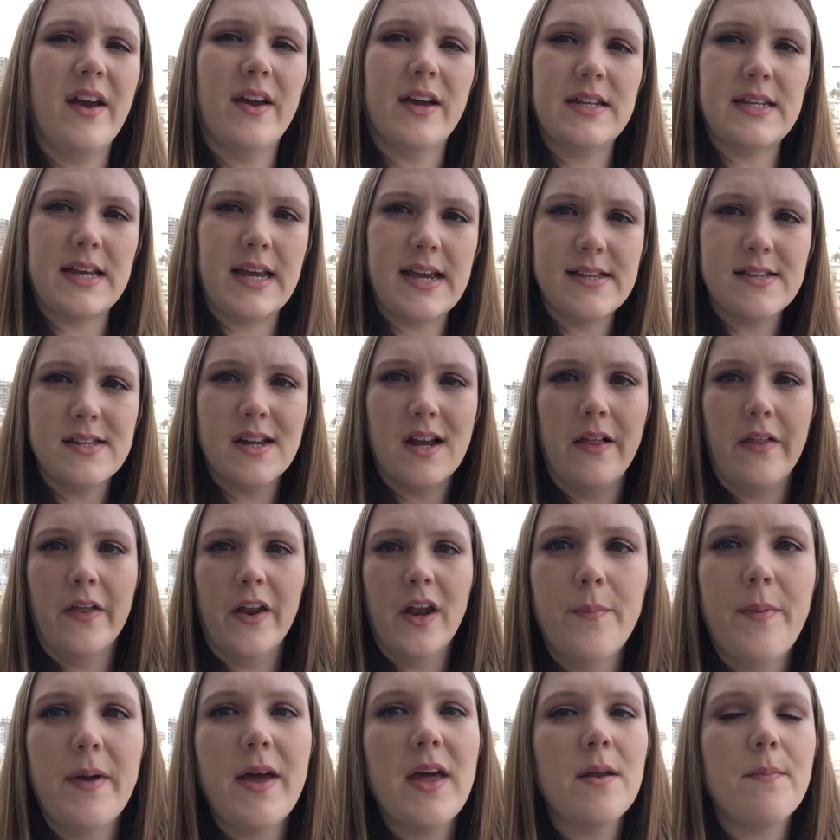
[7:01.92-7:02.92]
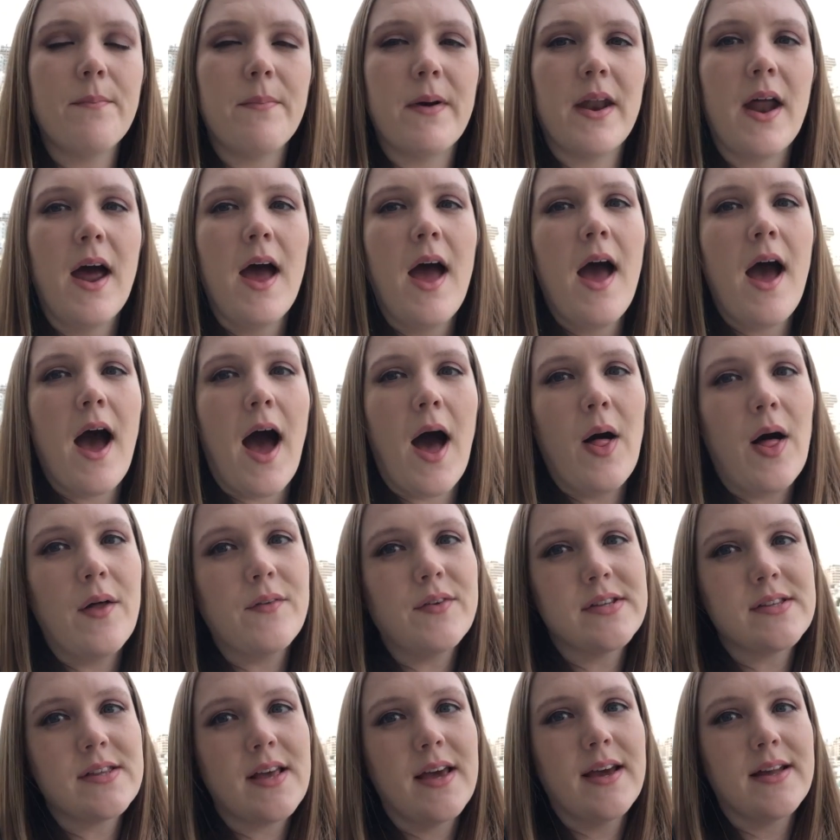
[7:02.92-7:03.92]
I could taste it a little bit, but I'll have
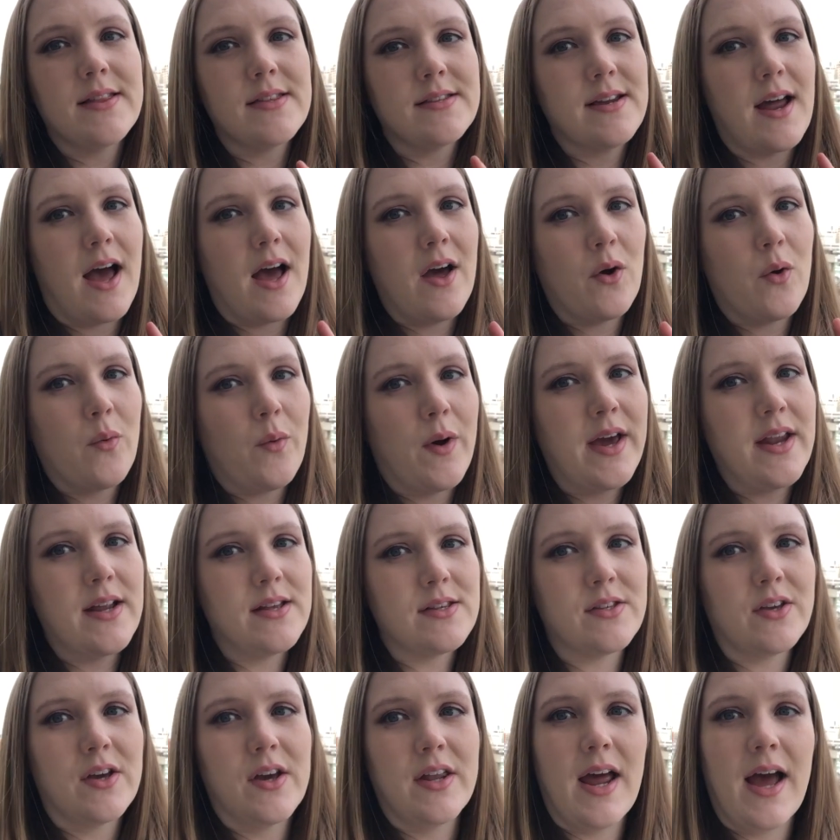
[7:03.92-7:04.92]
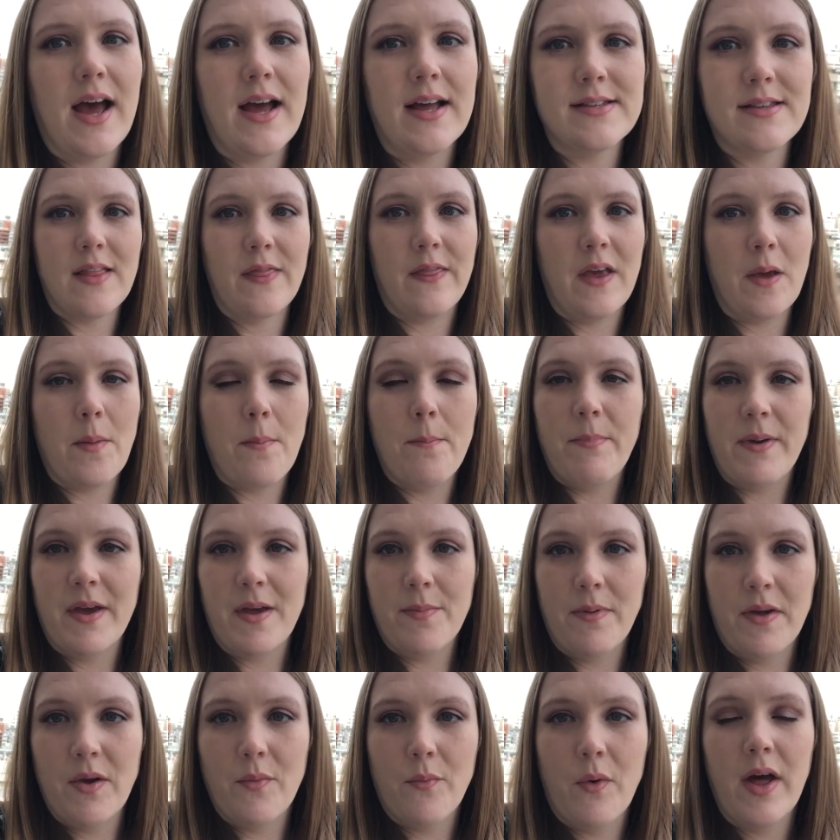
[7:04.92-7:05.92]
to say it's not quite as good as the
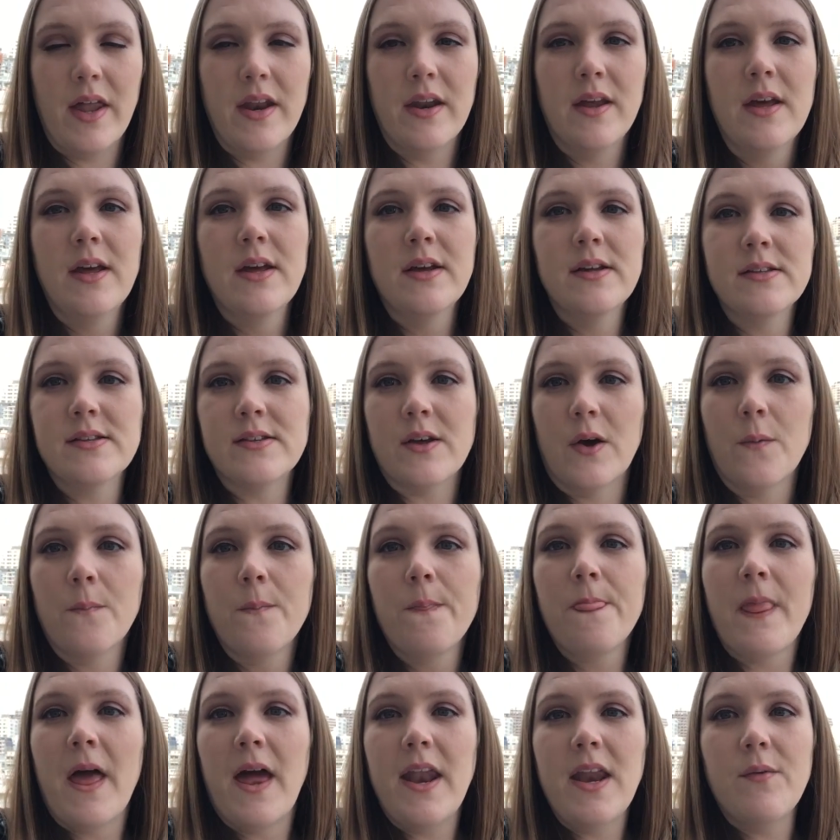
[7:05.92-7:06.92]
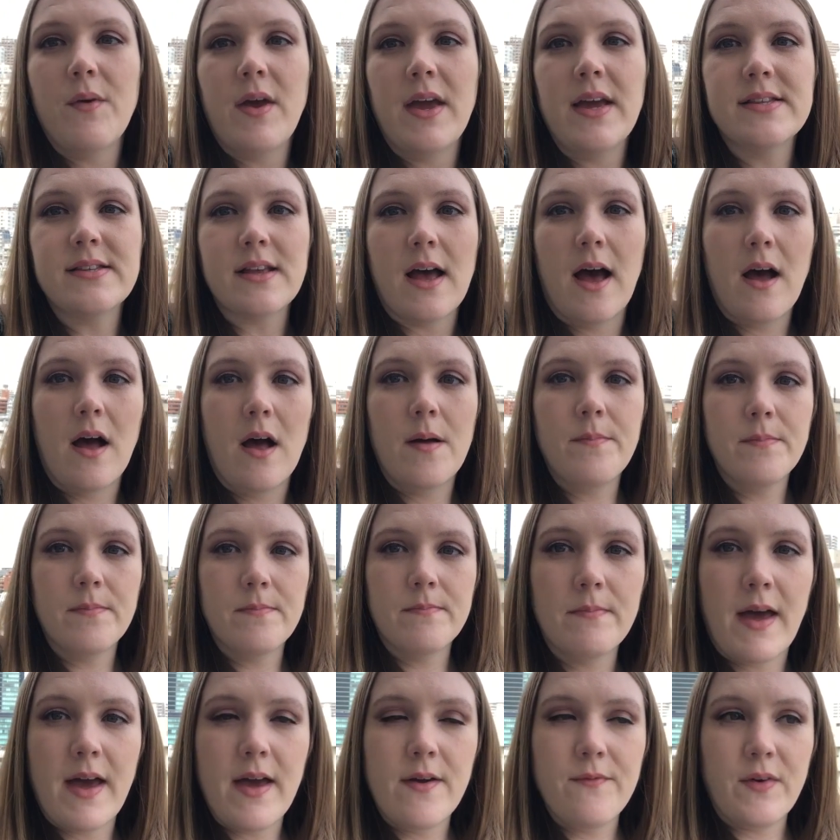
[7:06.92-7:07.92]
Bigby one. So anyways,
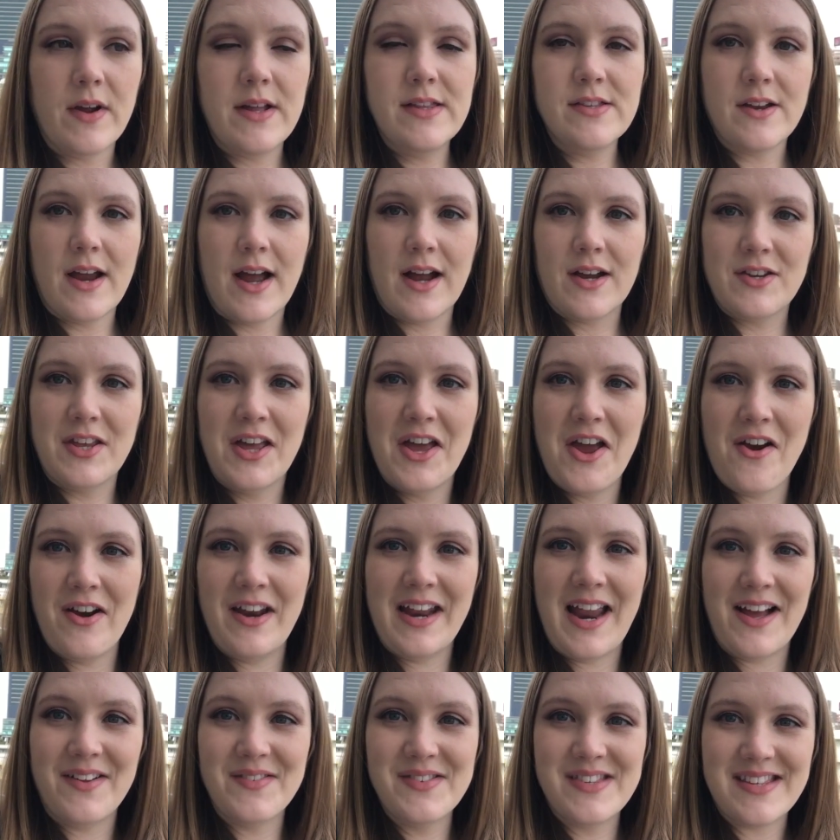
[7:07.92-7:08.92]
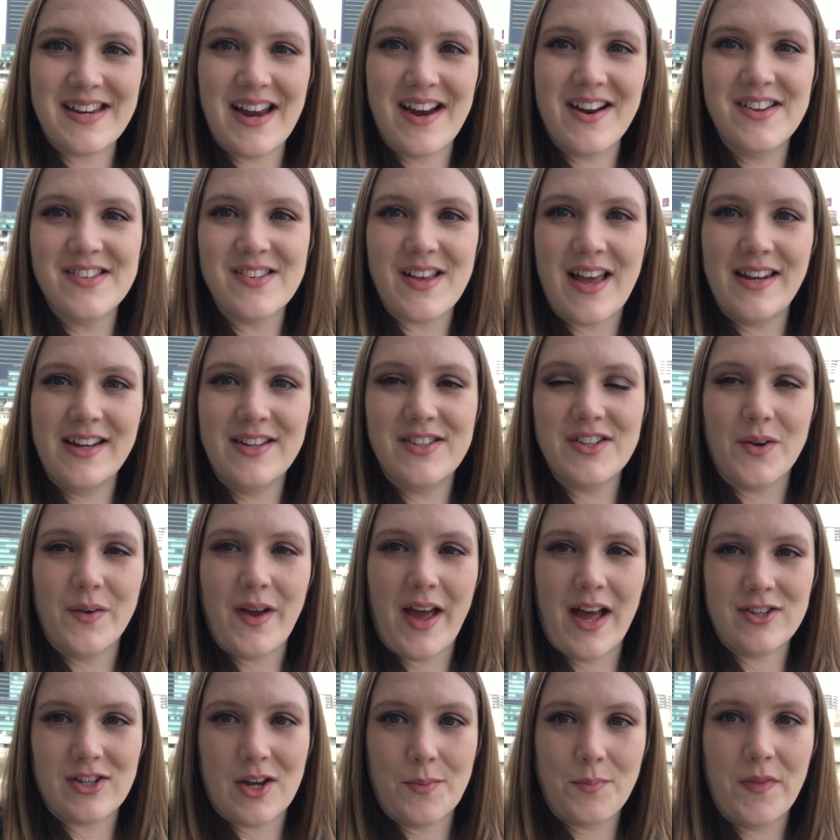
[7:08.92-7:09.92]
my friends are actually already downstairs. I need to go
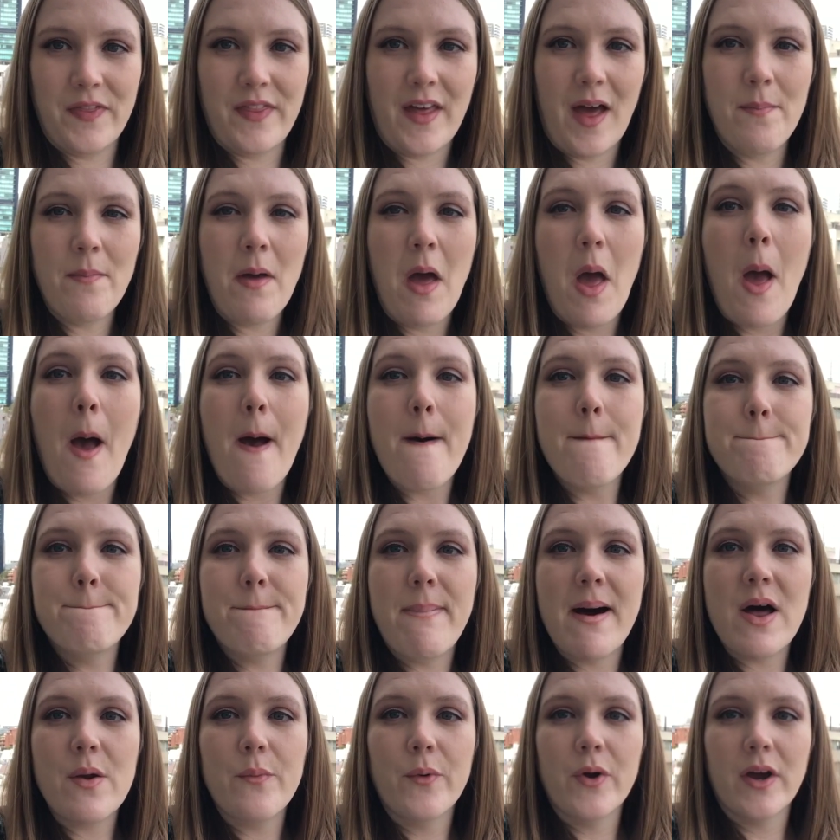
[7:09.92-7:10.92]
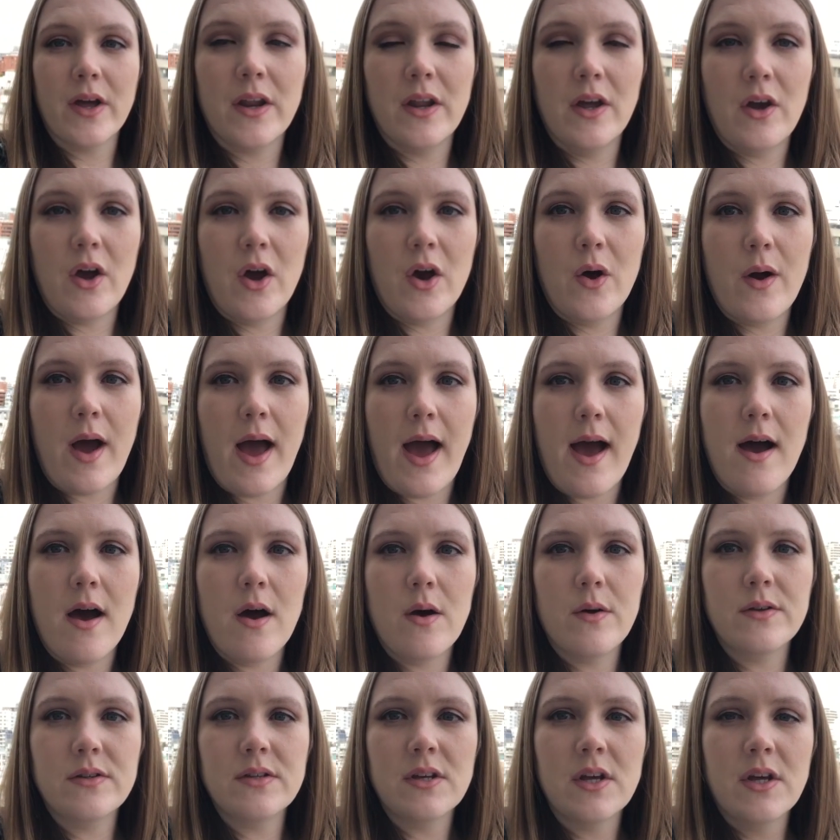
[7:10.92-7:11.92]
catch up with them, but we're gonna go
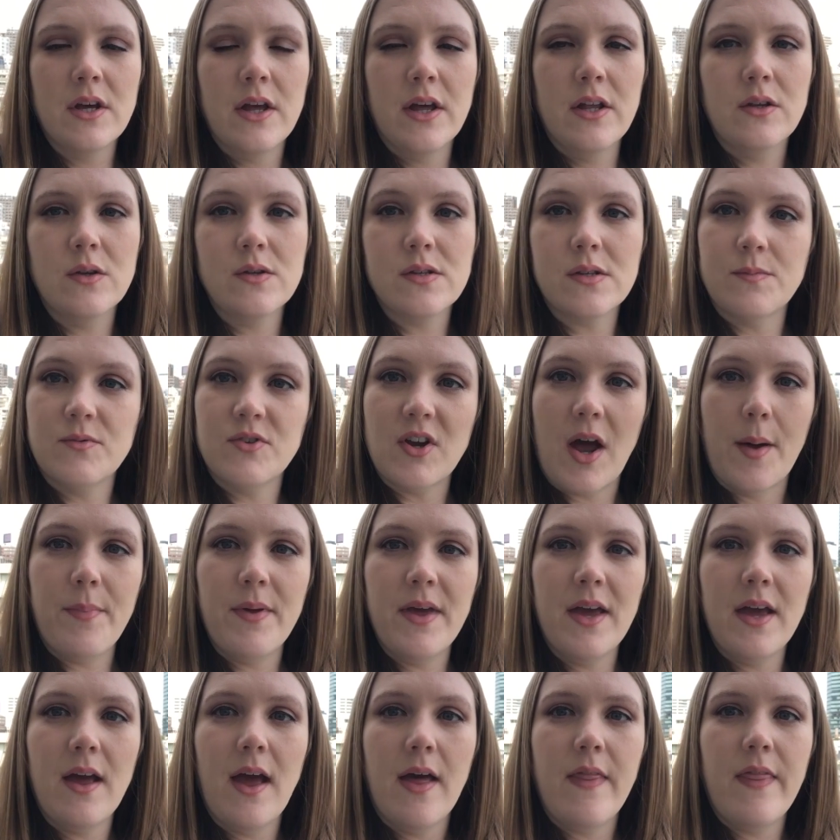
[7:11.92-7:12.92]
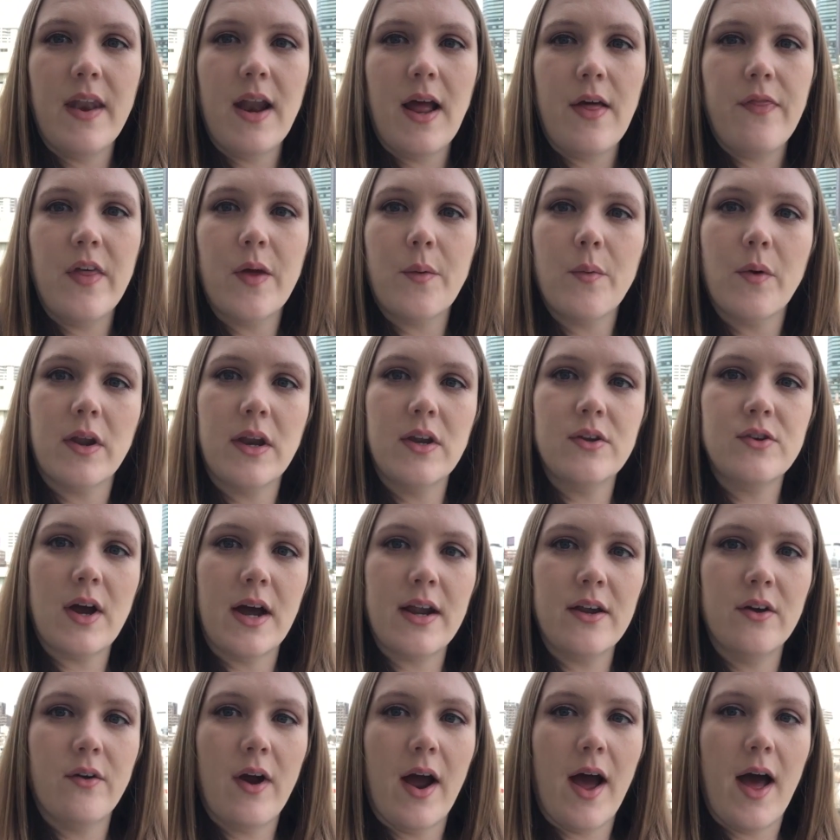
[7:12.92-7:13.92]
out and do some shopping, and then I think we're gonna try
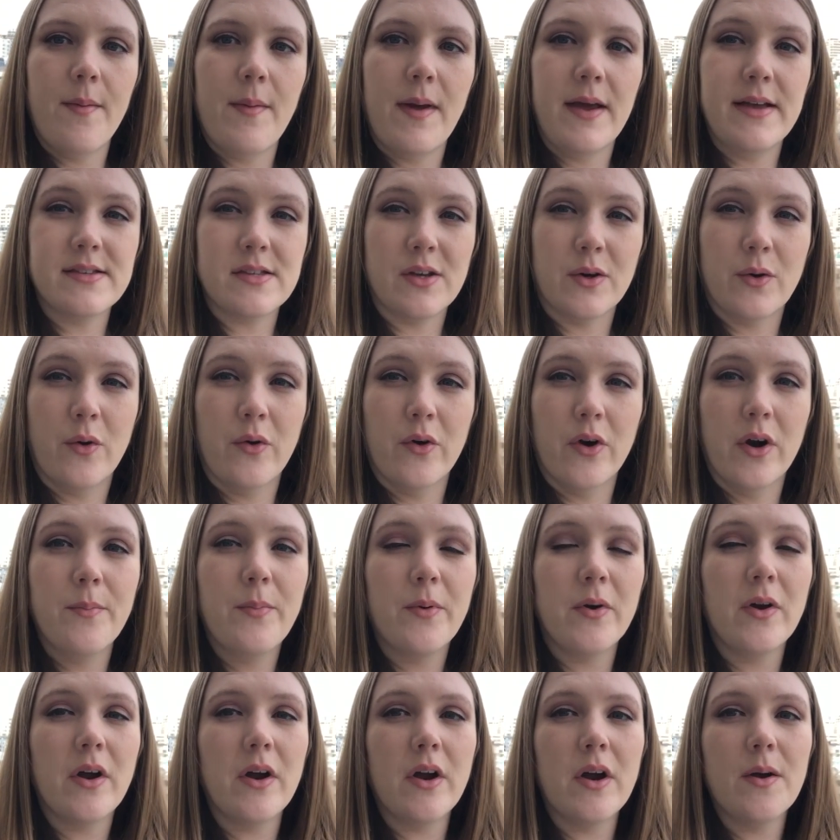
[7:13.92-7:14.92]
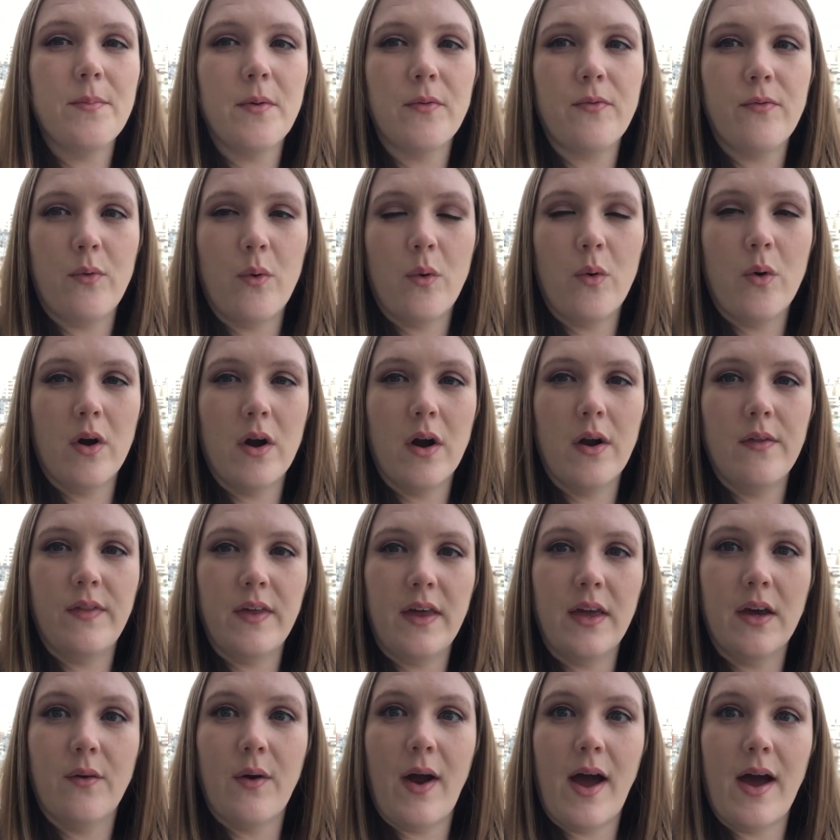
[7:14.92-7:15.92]
to grab a Sakura burger before
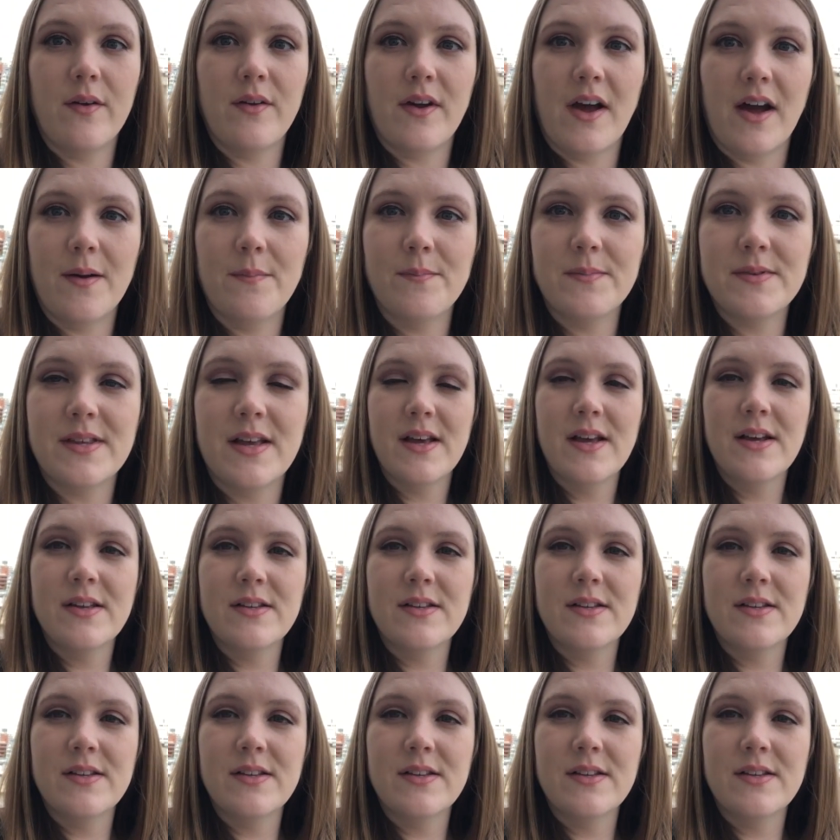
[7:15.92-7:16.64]
the crowd comes.